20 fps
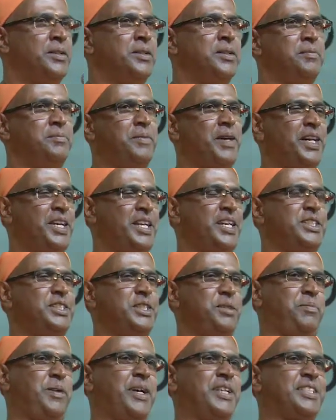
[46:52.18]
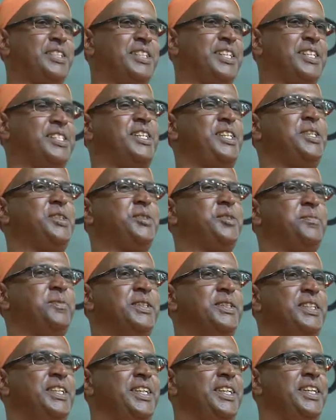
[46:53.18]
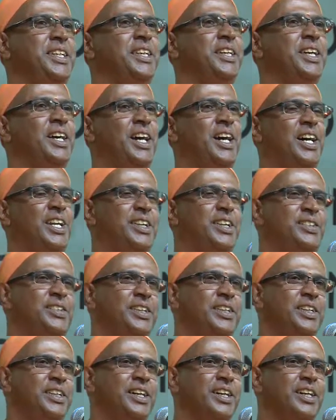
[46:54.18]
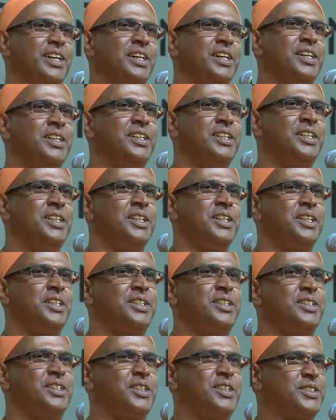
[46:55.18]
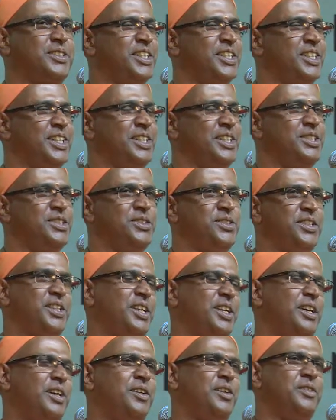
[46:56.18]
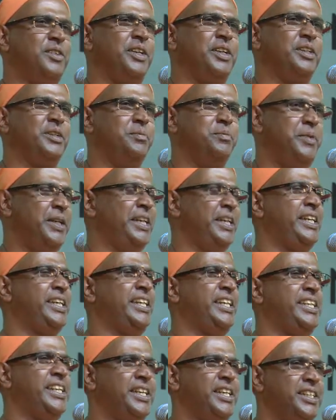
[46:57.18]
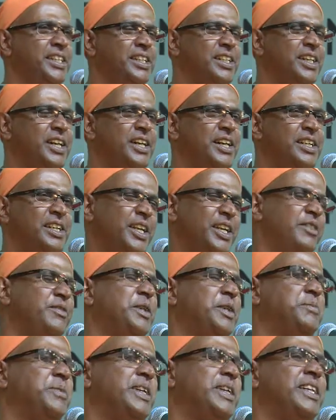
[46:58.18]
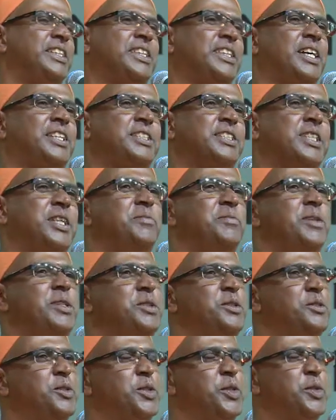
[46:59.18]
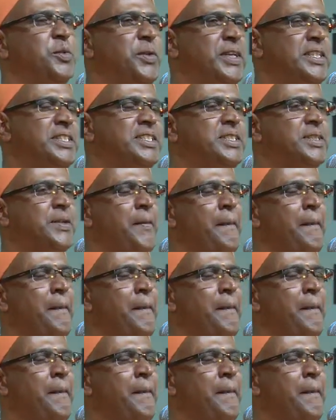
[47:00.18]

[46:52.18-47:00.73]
Maharaja Bhaskar Setupati, Alasinga, Dr. Nanjundarao, Biligiri Iyengar, everybody is asking me to go to West,